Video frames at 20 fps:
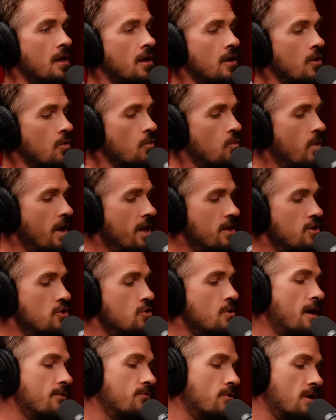When you
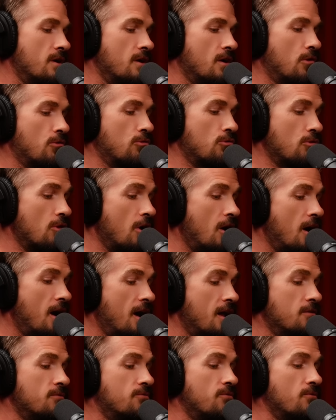have a lot
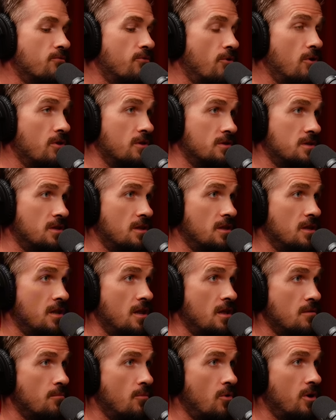of volatility
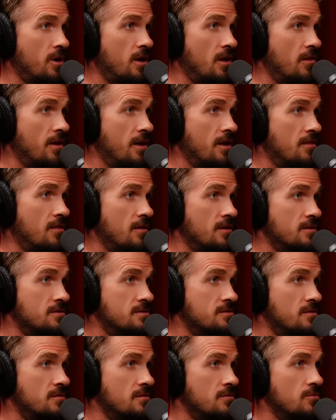in the market like
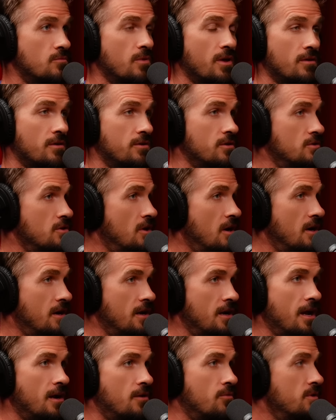this, whether you're talking
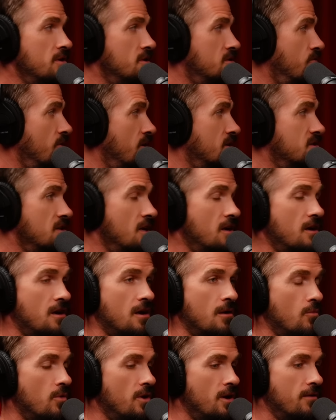equities, fixed
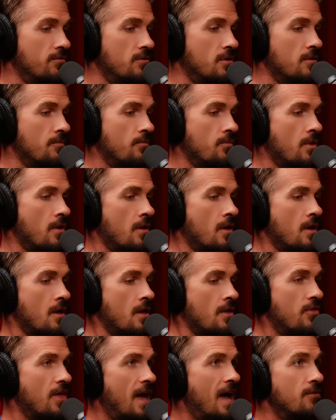income, whatever,
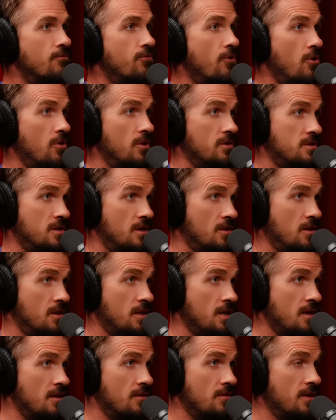that
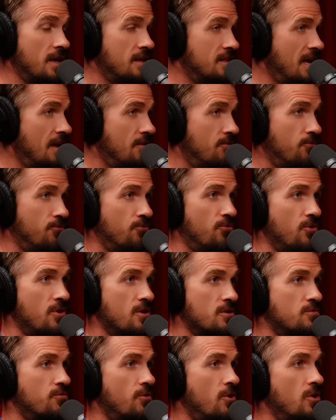volatility, that
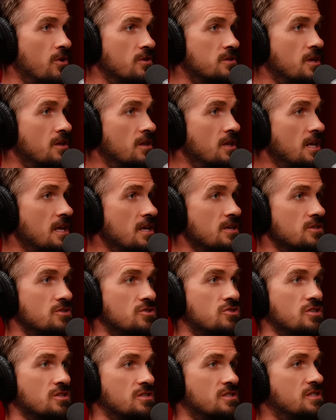fierce volatility, is
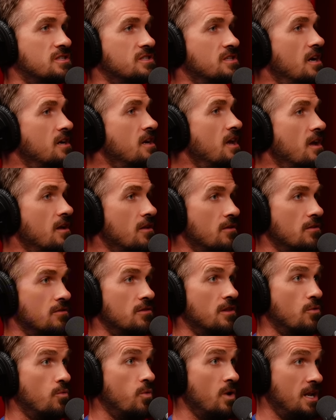just sucking
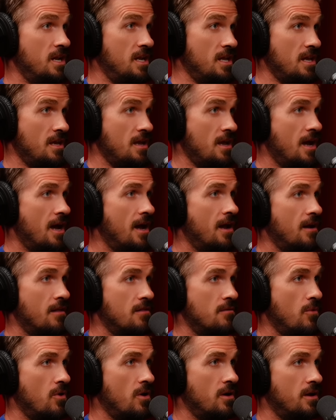liquidity out of the
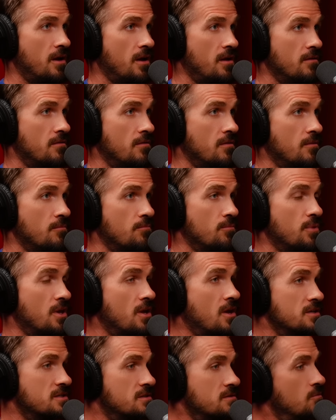market
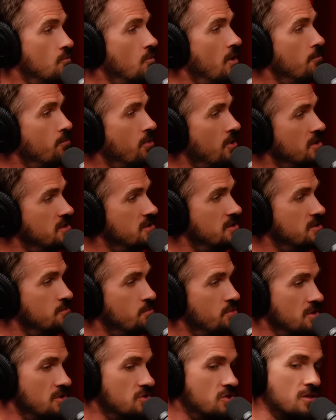because one person's
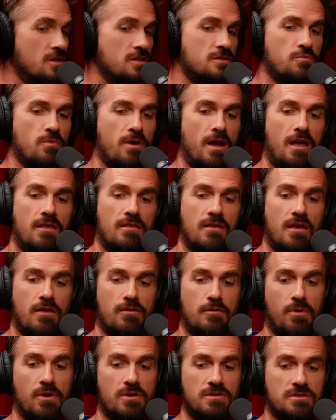positioned this way, the other
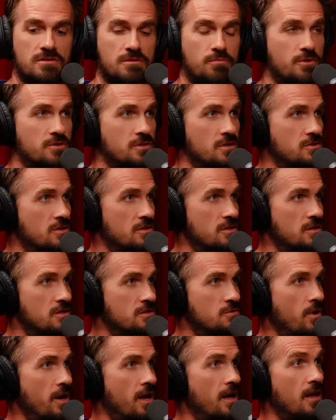person's positioned
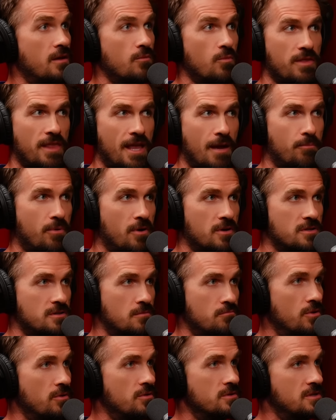this way. And when that person
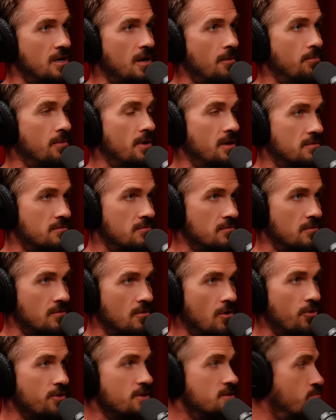blows up,
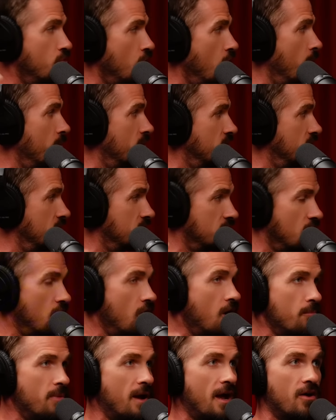all these promises
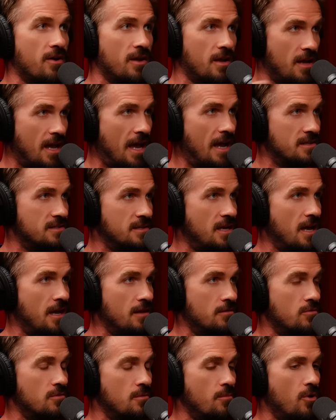compound and cascade
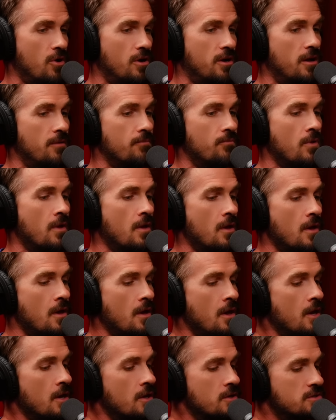through the market.
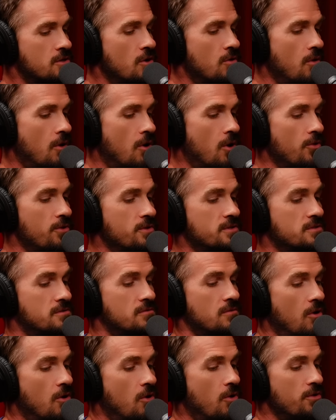So all
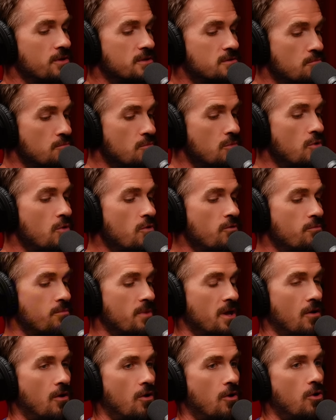this
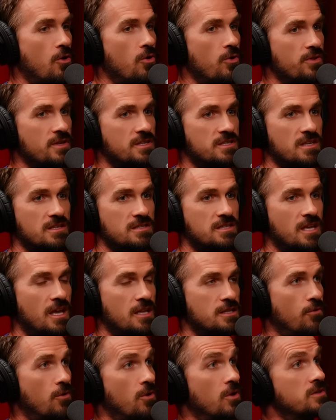movement, all this
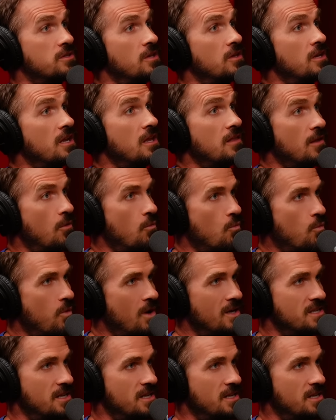intense volatility that wasn't